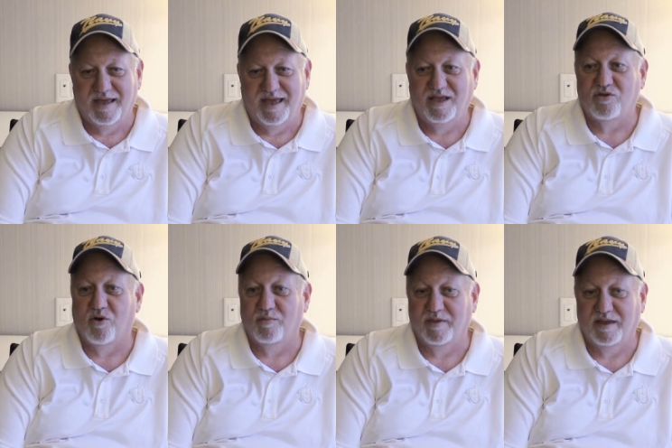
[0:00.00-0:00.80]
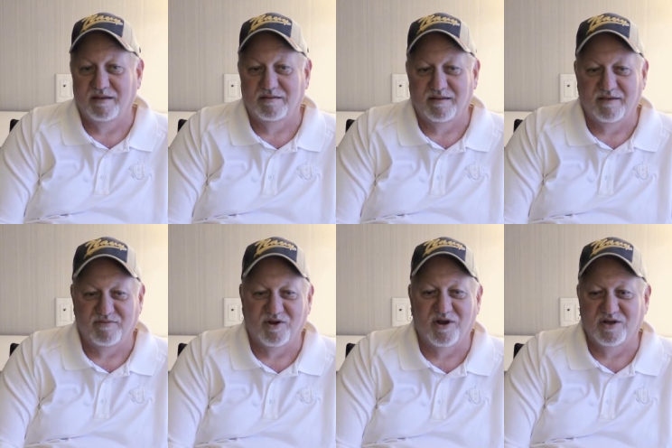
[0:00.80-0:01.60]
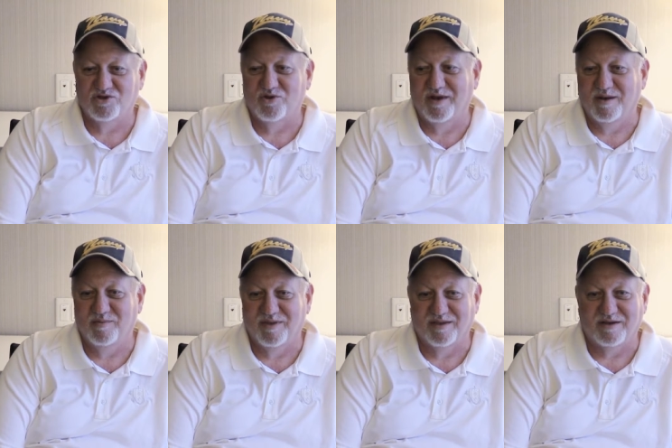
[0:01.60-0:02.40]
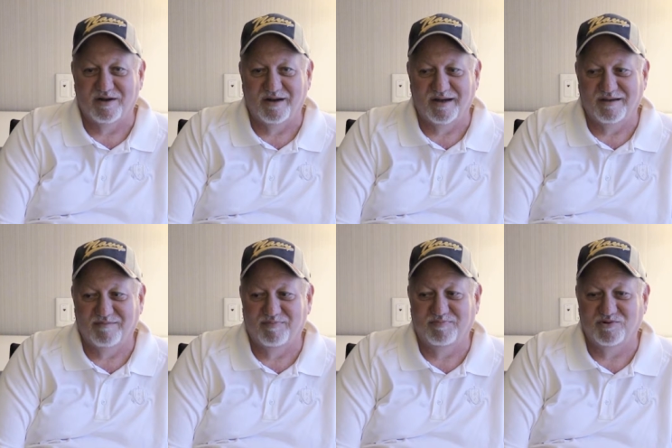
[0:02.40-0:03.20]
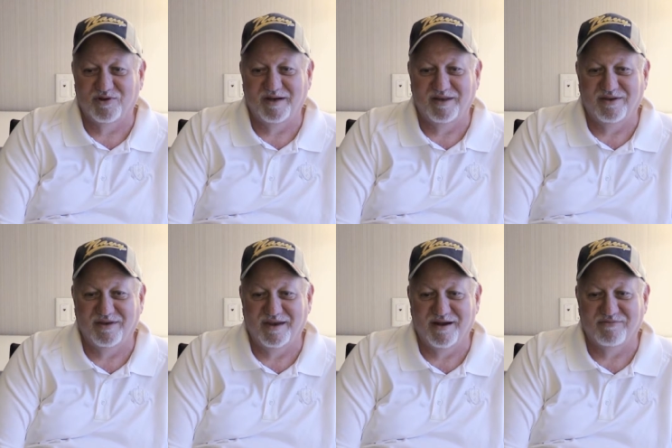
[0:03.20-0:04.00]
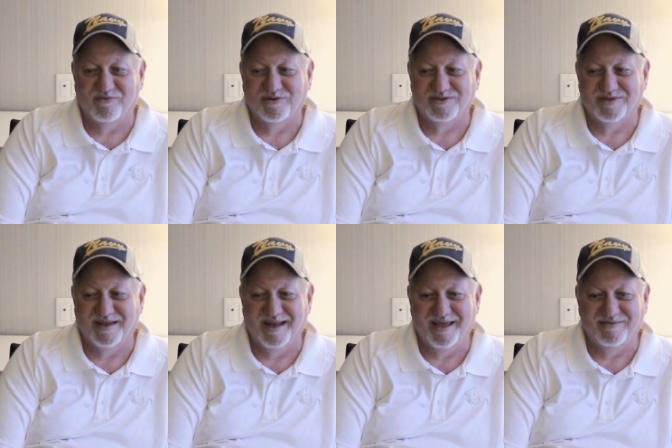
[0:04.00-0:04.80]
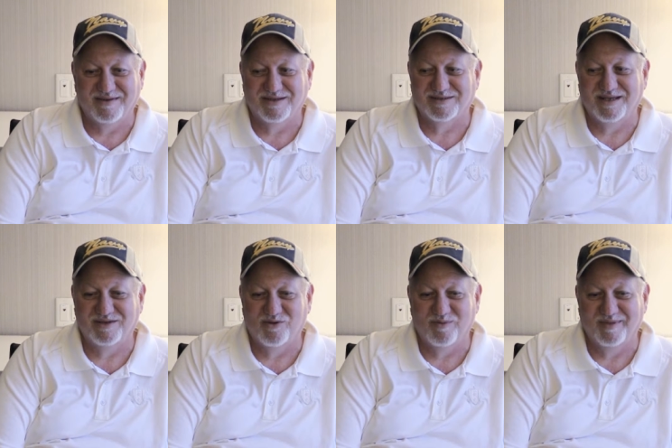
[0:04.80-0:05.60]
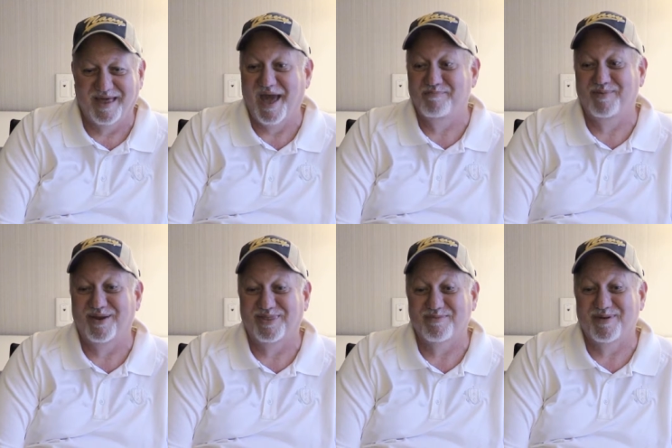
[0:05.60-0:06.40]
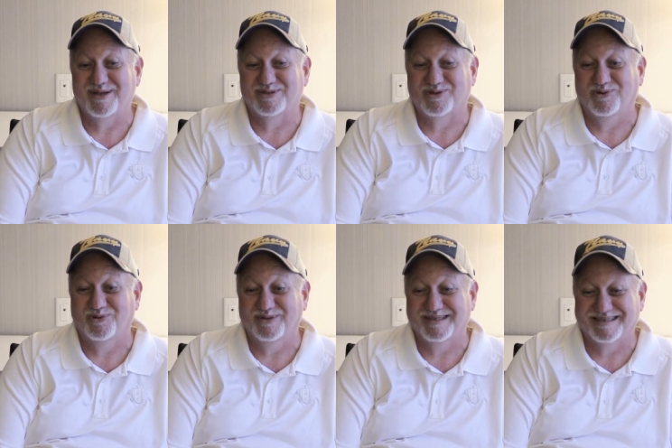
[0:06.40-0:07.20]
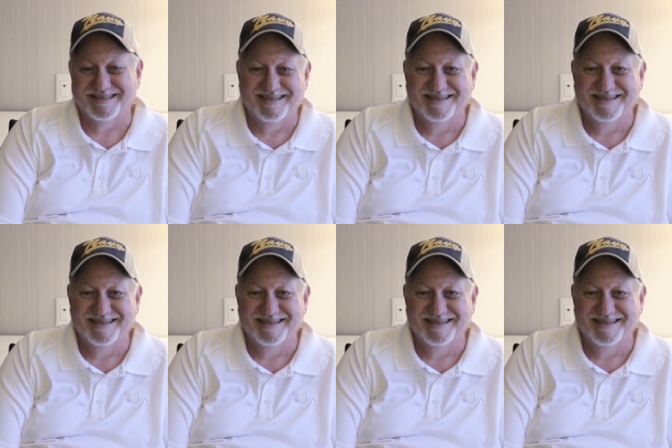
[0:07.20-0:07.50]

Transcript: he told me if you're going to join the military, join either the Air Force or the Navy because he told me they had the best schools.